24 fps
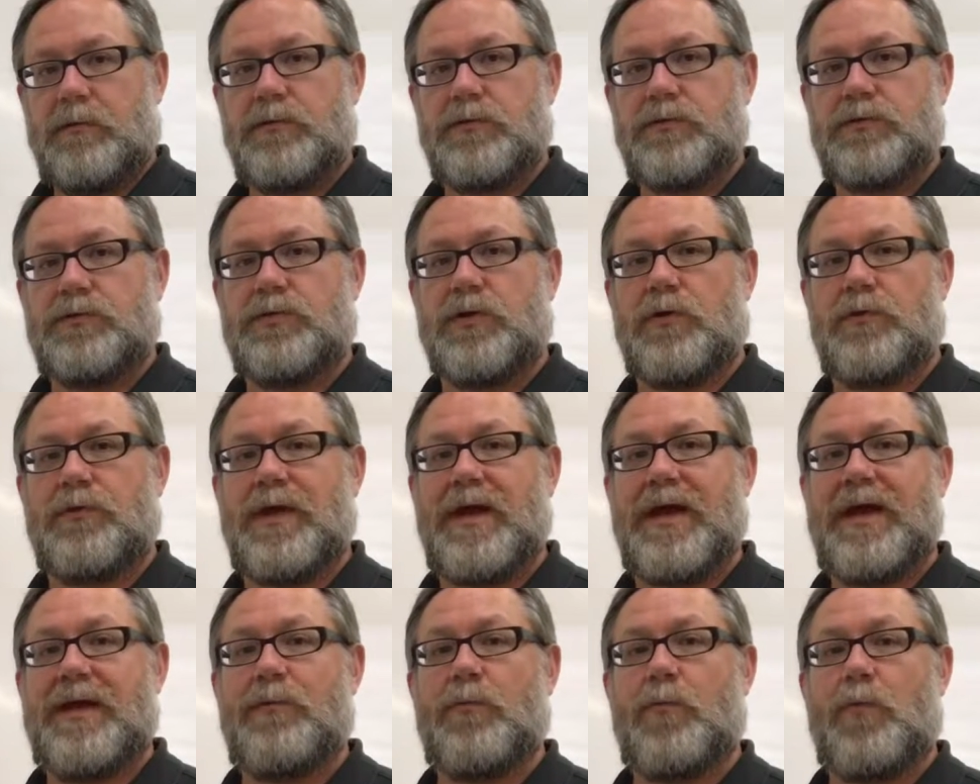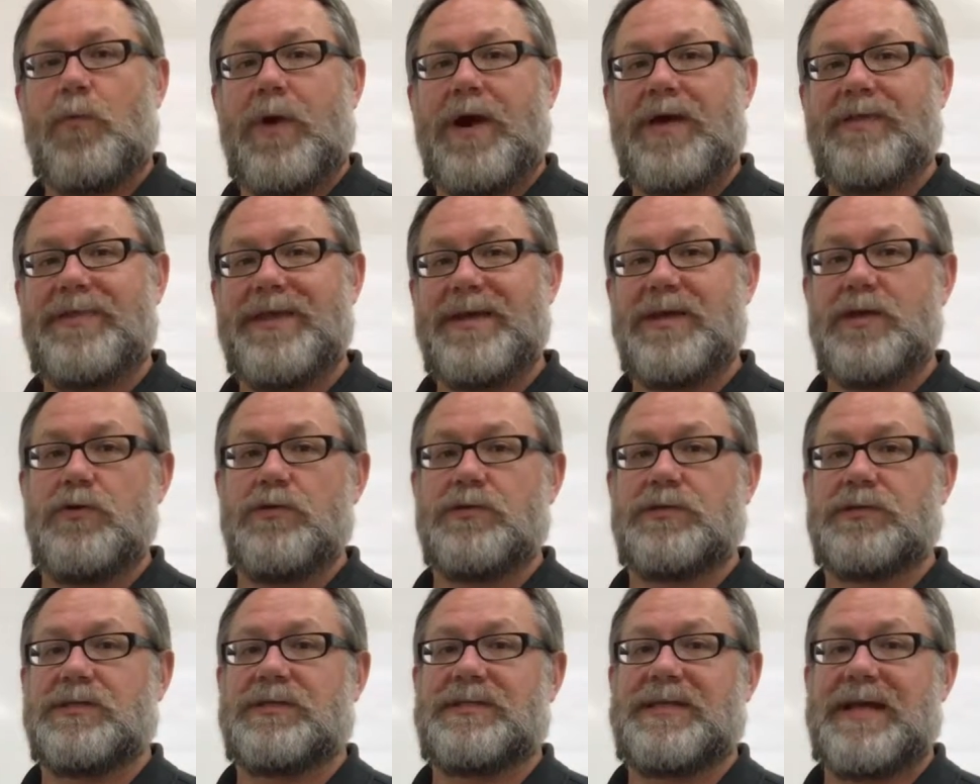so that when they
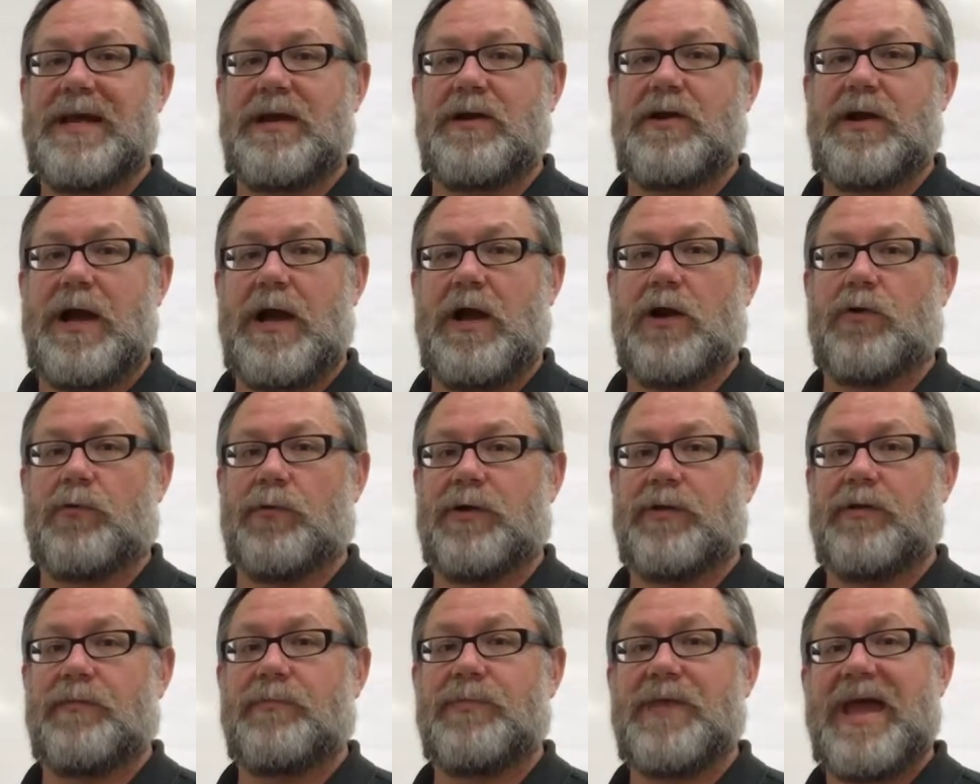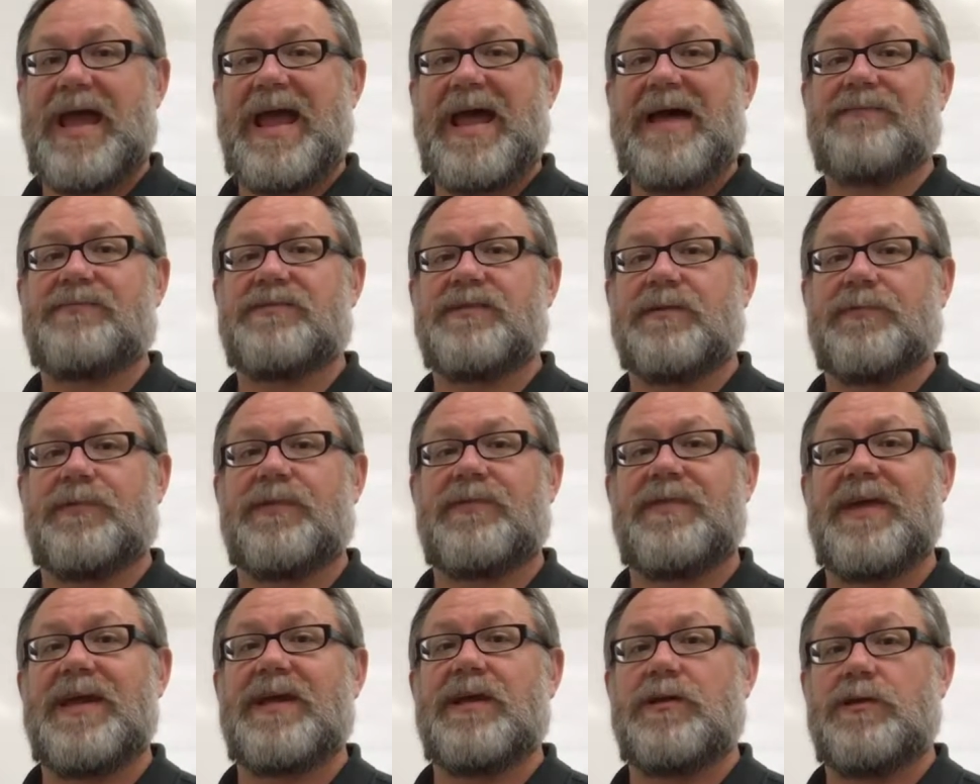use the standard algorithm, they have something
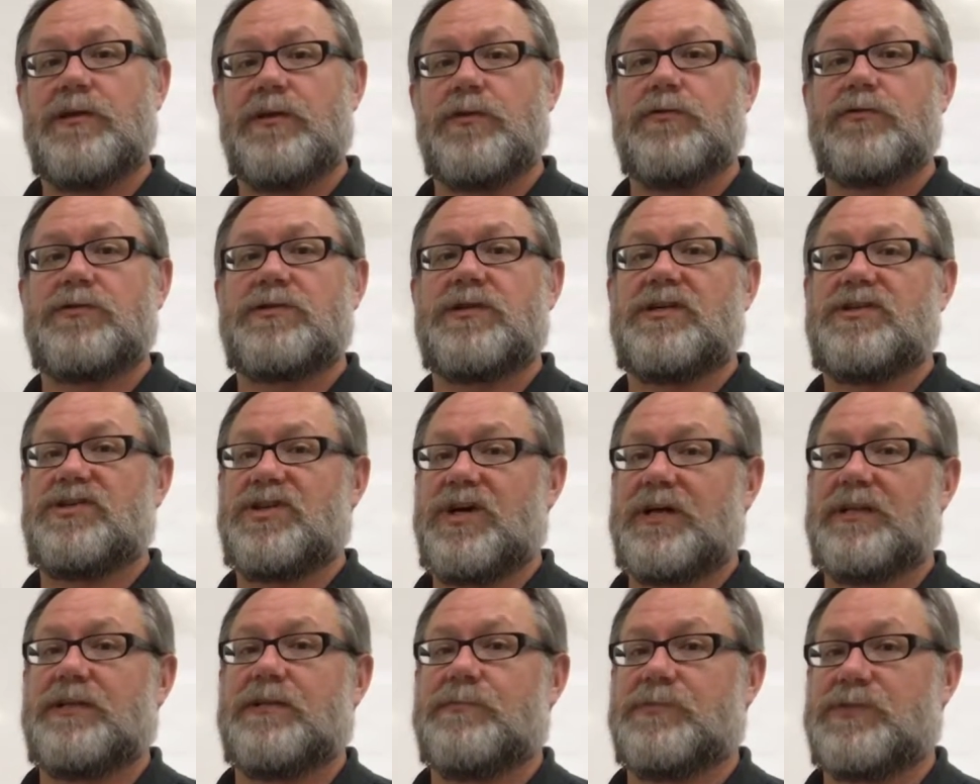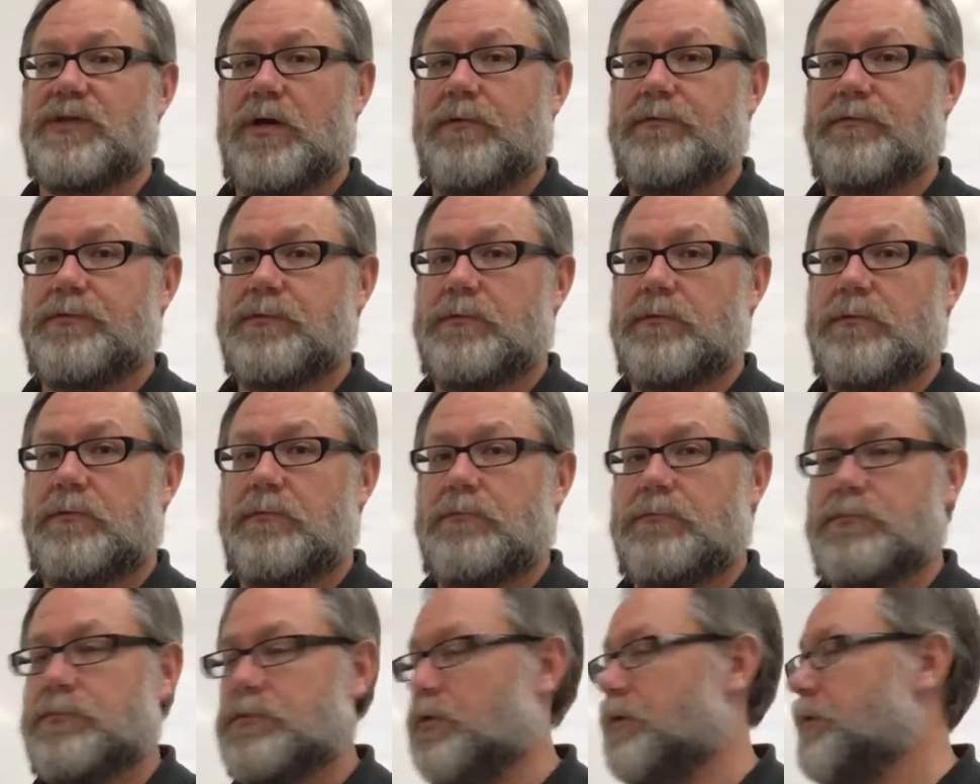they can use to check themselves.
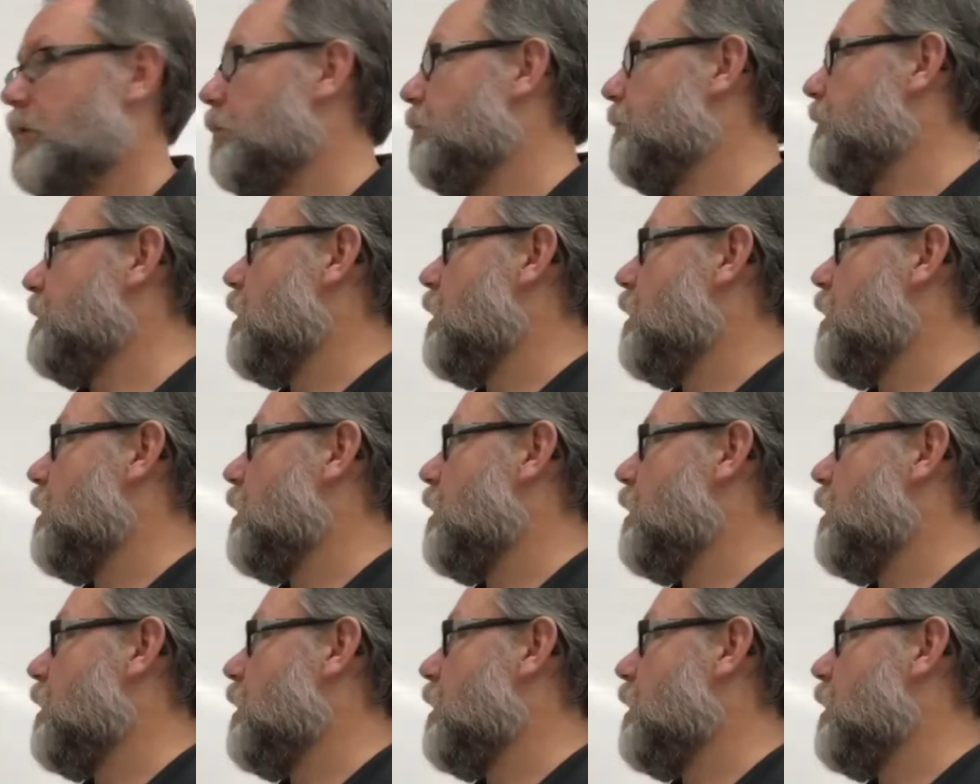So here we